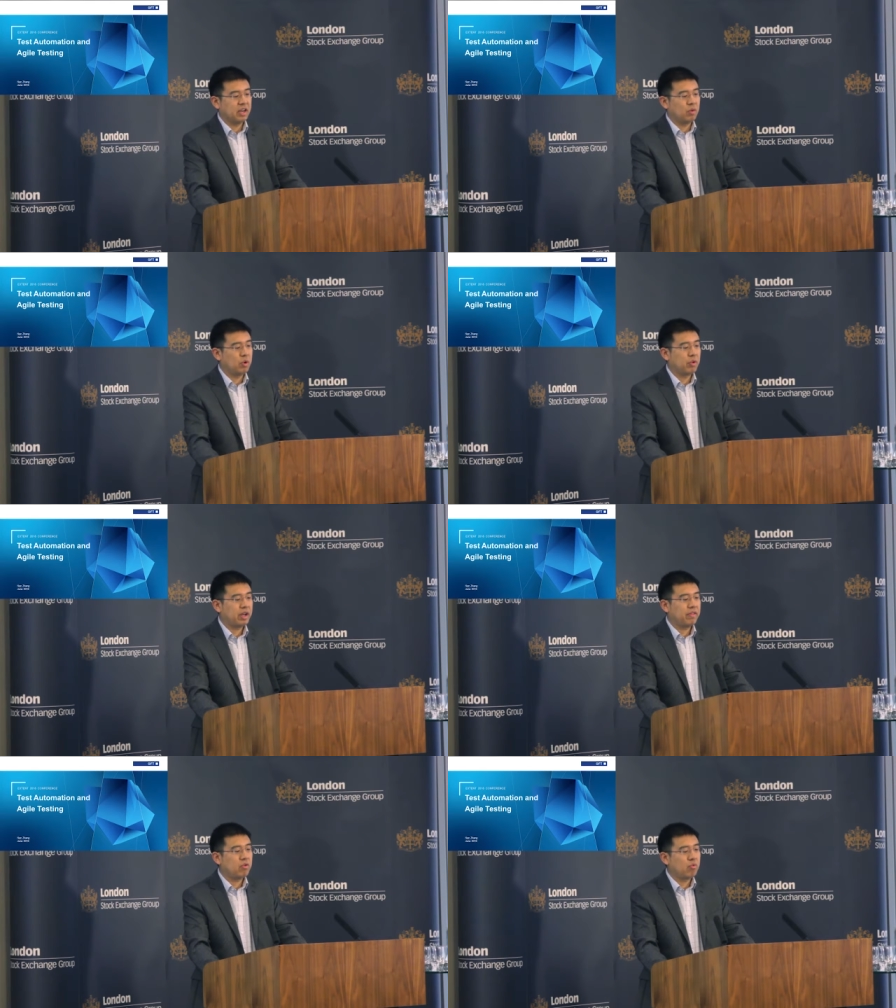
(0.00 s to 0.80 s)
Uh, we look
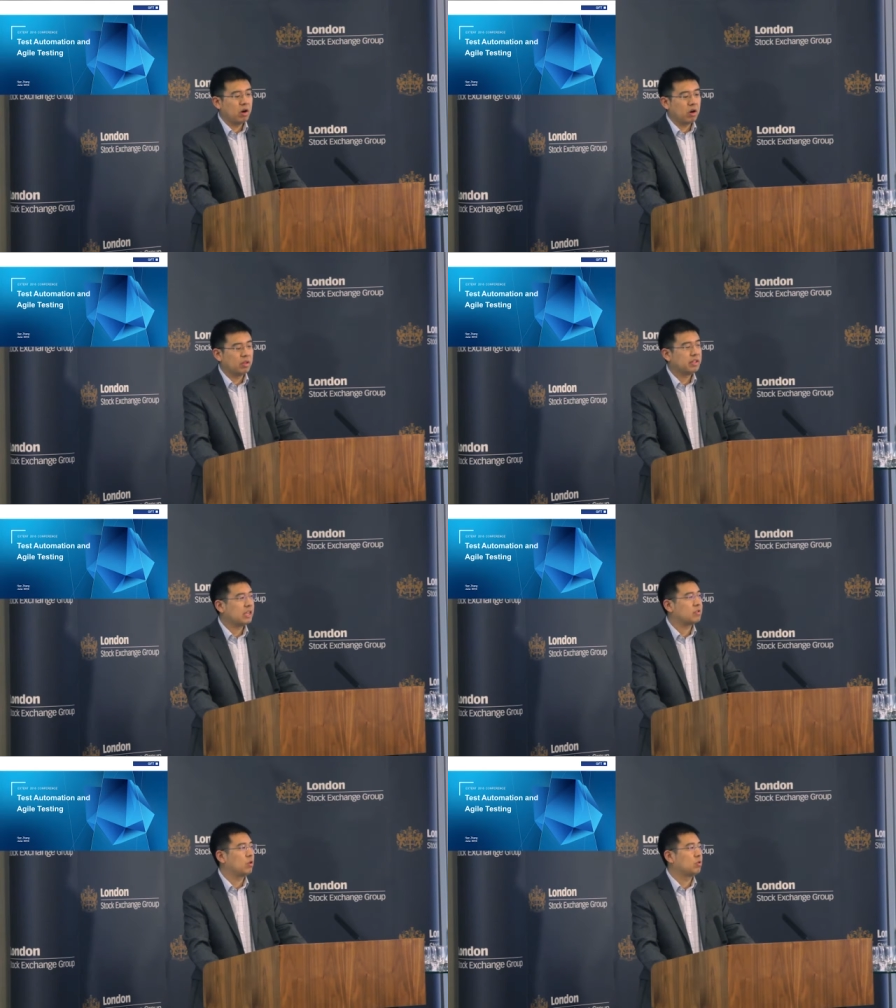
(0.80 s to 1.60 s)
at the role the
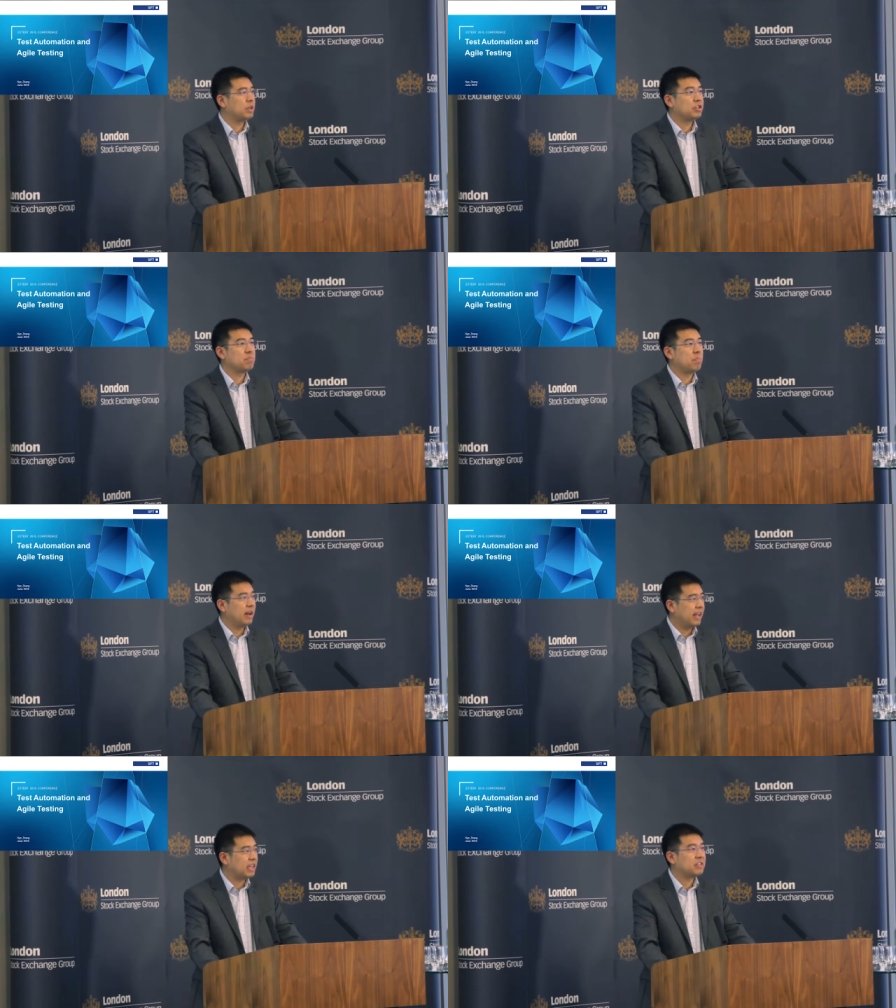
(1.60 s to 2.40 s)
test automation
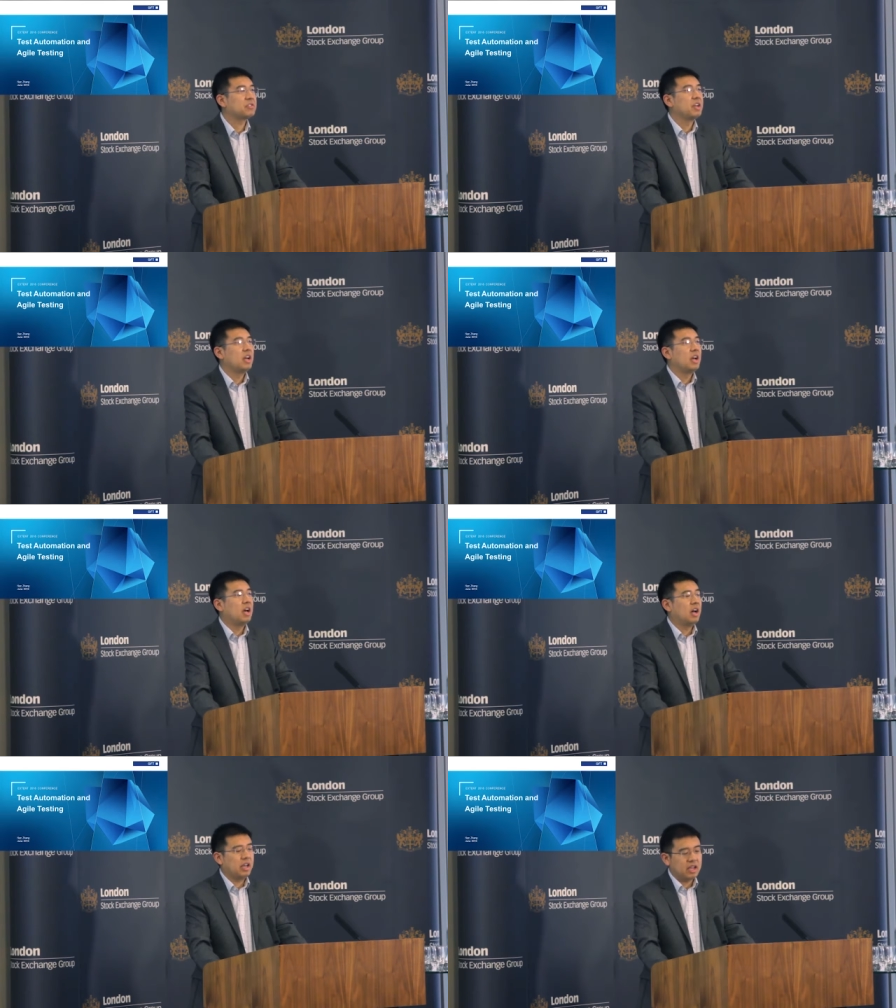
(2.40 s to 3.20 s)
plays
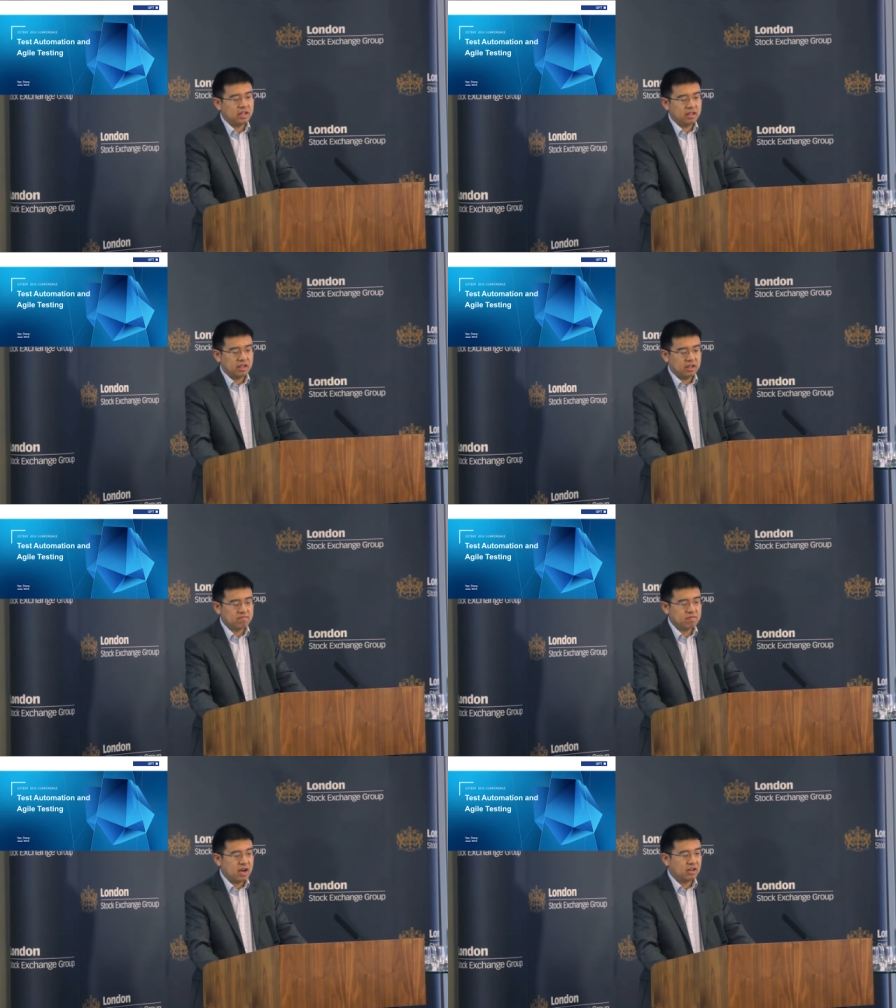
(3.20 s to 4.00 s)
uh, in
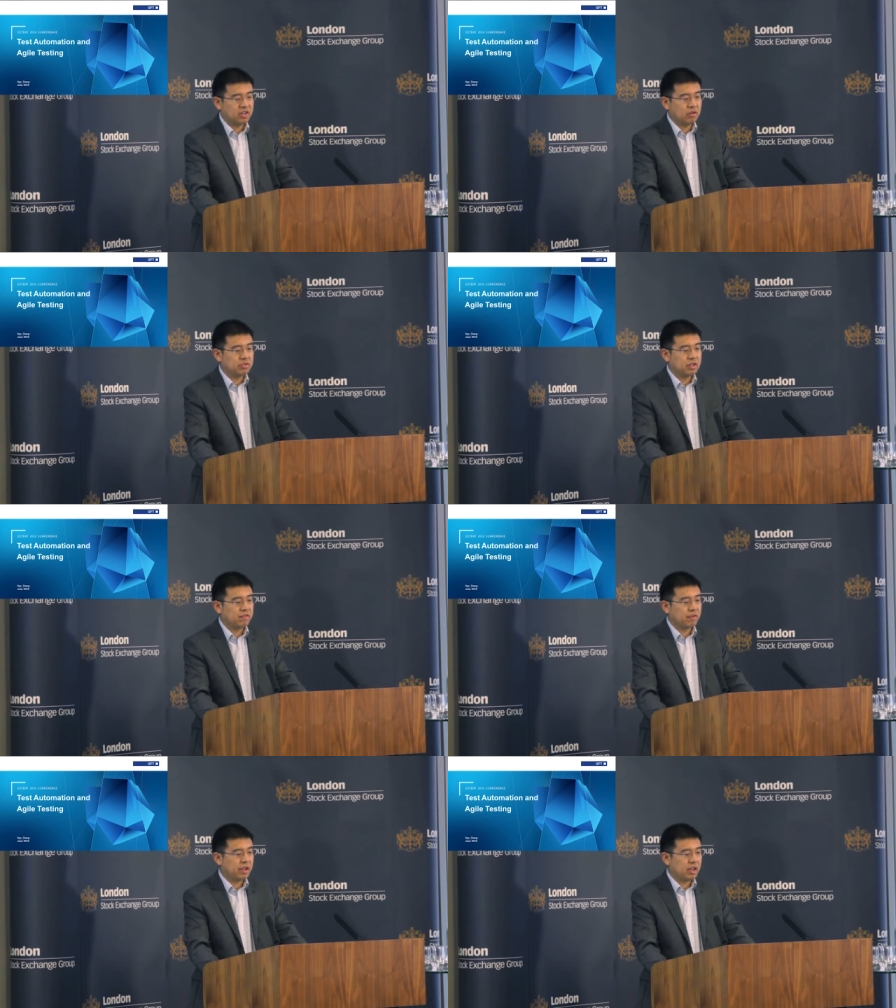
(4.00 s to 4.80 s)
um, agile
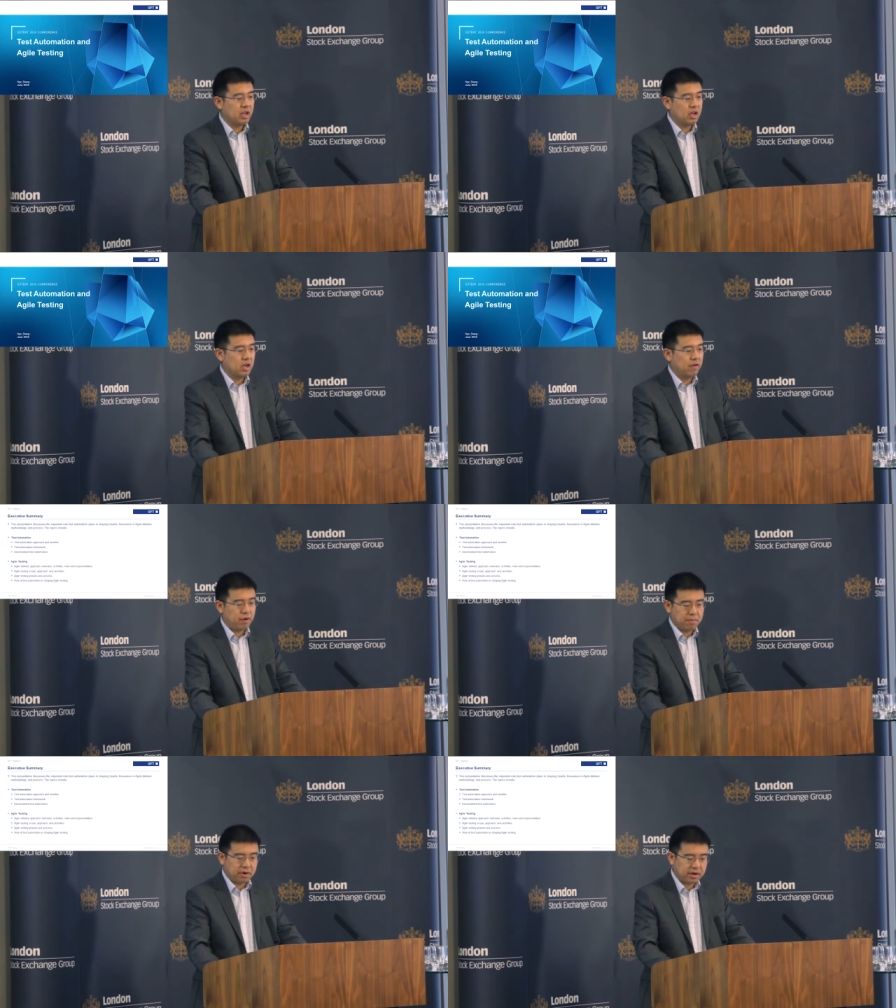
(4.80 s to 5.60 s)
delivery
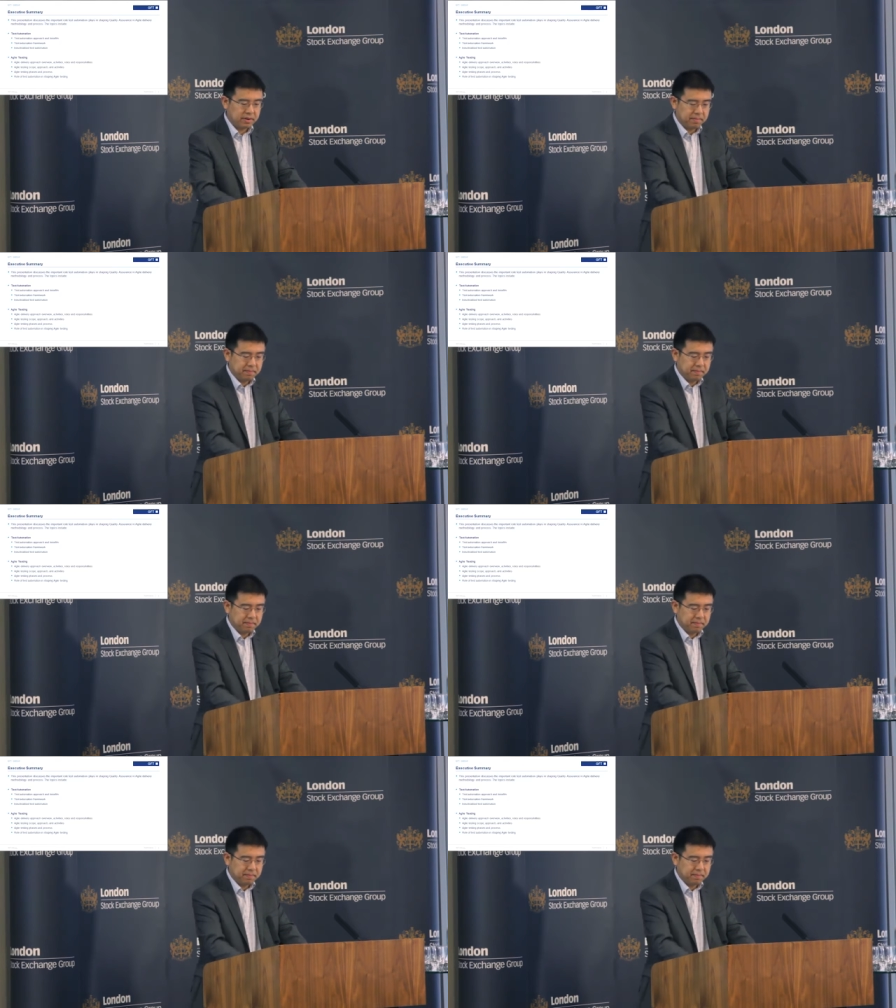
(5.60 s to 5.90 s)
framework.